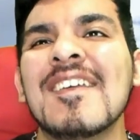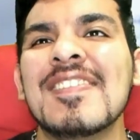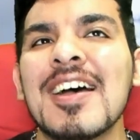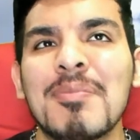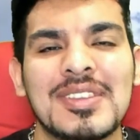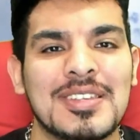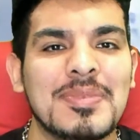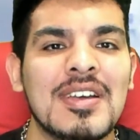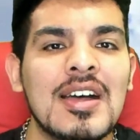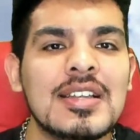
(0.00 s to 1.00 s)
No, but to
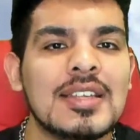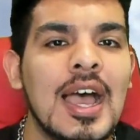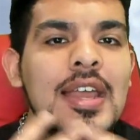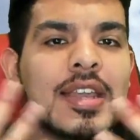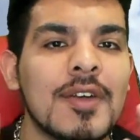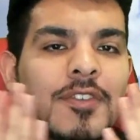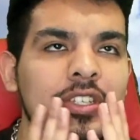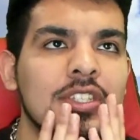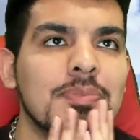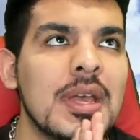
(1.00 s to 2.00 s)
be honest, I never
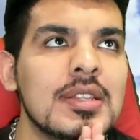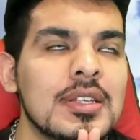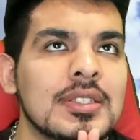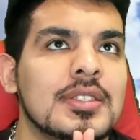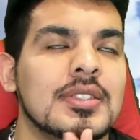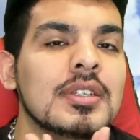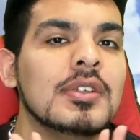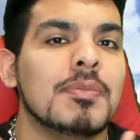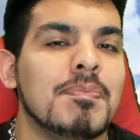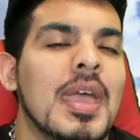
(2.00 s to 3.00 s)
spent a
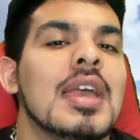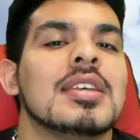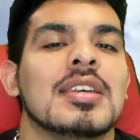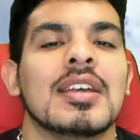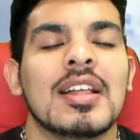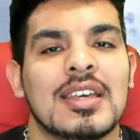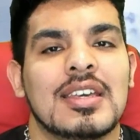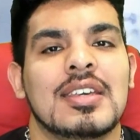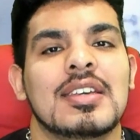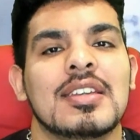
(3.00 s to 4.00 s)
single penny
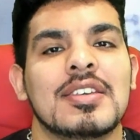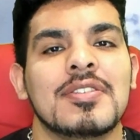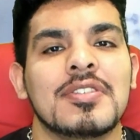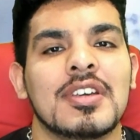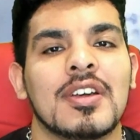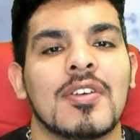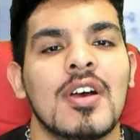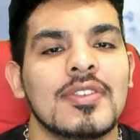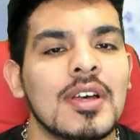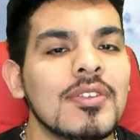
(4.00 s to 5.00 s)
in Union
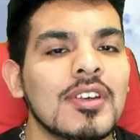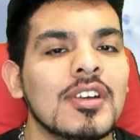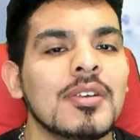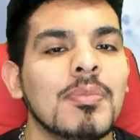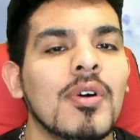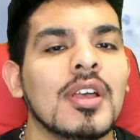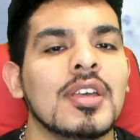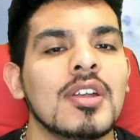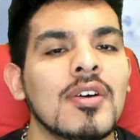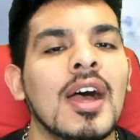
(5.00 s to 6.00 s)
Cross. I was a good boy,
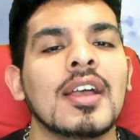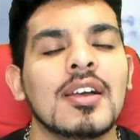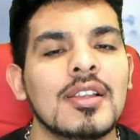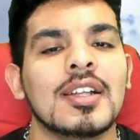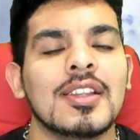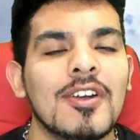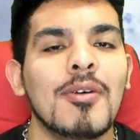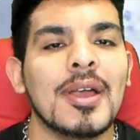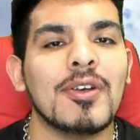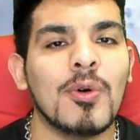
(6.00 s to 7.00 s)
you know. I collected
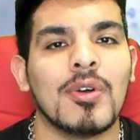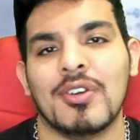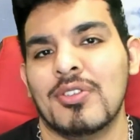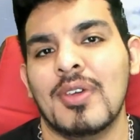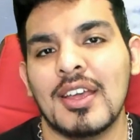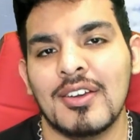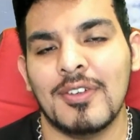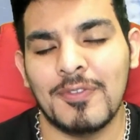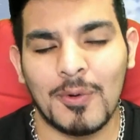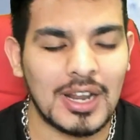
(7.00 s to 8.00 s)
all my quarters so I could
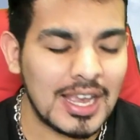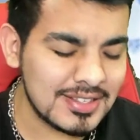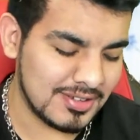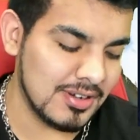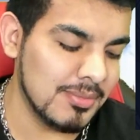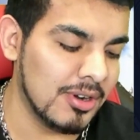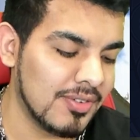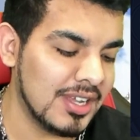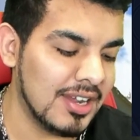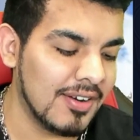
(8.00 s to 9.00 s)
afford ice cream
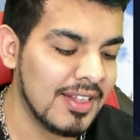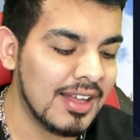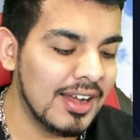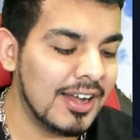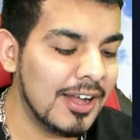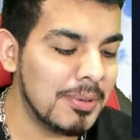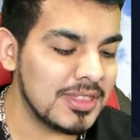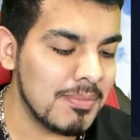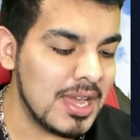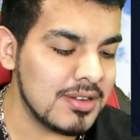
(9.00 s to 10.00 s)
here. But
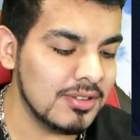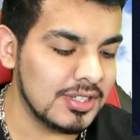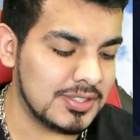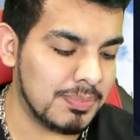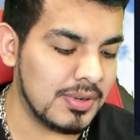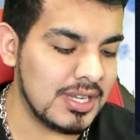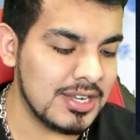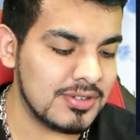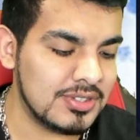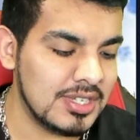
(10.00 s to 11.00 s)
the menu looks pretty
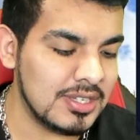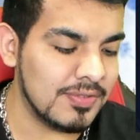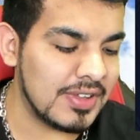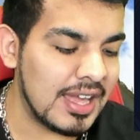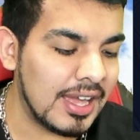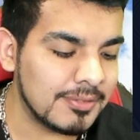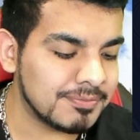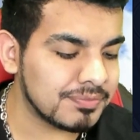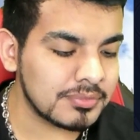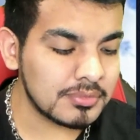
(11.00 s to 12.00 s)
interesting. You've got
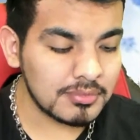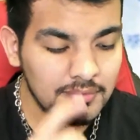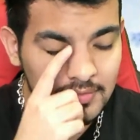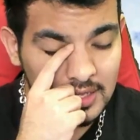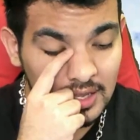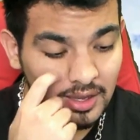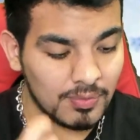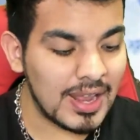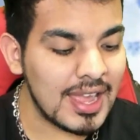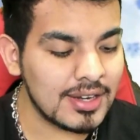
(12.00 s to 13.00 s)

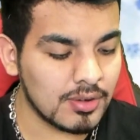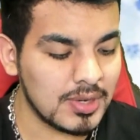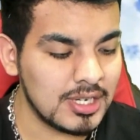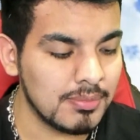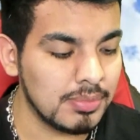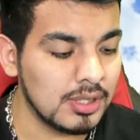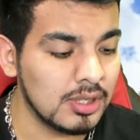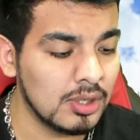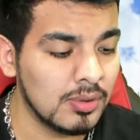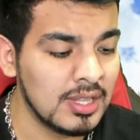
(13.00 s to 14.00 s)
red, green, and
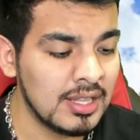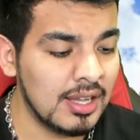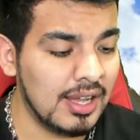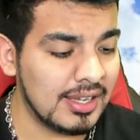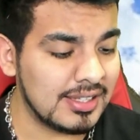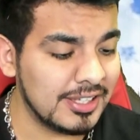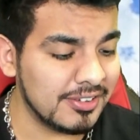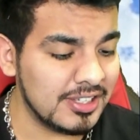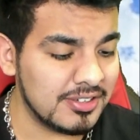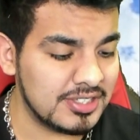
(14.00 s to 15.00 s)
blue.
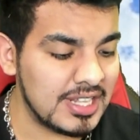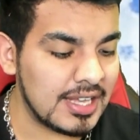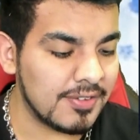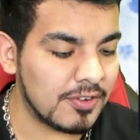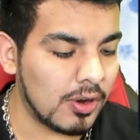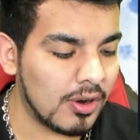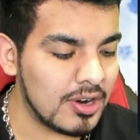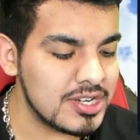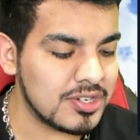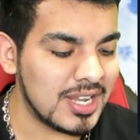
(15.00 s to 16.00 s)
Clearly your stack of
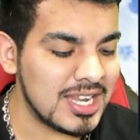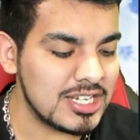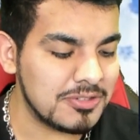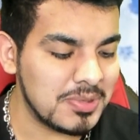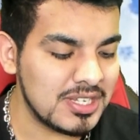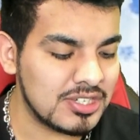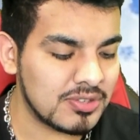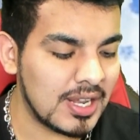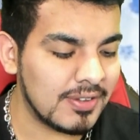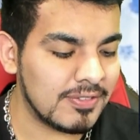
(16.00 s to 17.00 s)
cards, your HP,
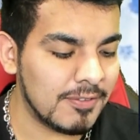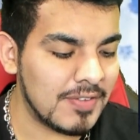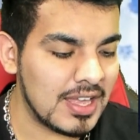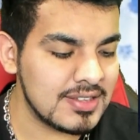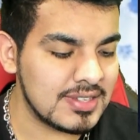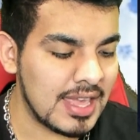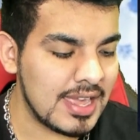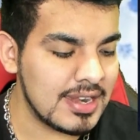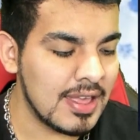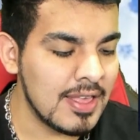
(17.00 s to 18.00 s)
strength, defense,
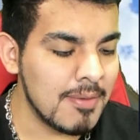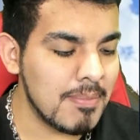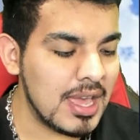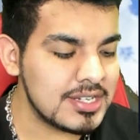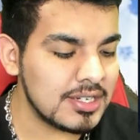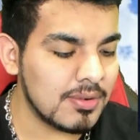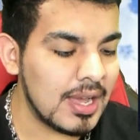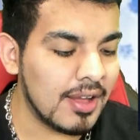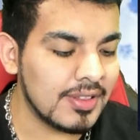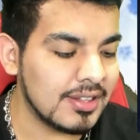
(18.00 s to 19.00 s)
and magic.
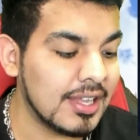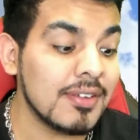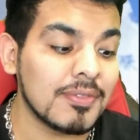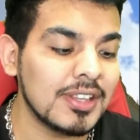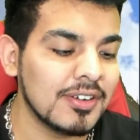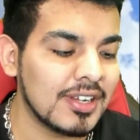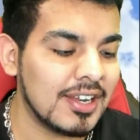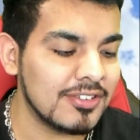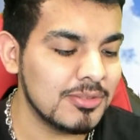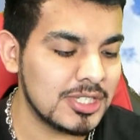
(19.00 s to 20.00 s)
Wow, they really don't
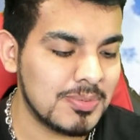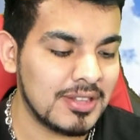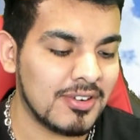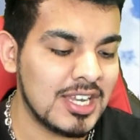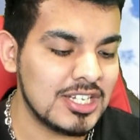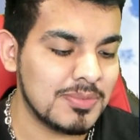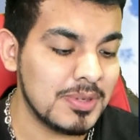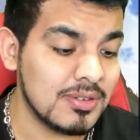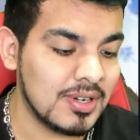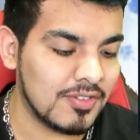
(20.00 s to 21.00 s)
care too much about their
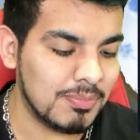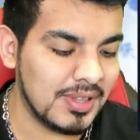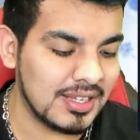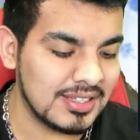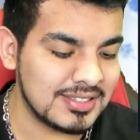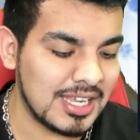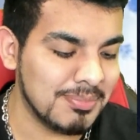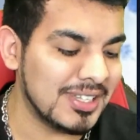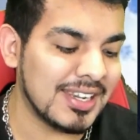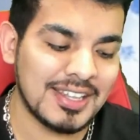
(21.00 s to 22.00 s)
HP, whoever's playing this game.
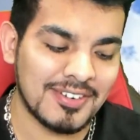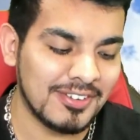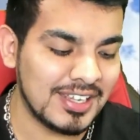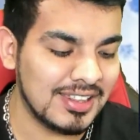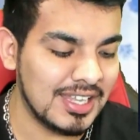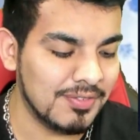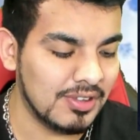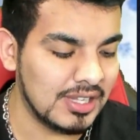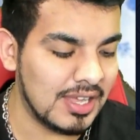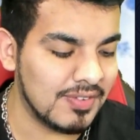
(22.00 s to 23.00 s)
But then again, they're only at
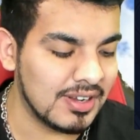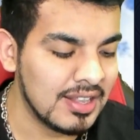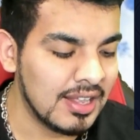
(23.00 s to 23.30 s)
level 11.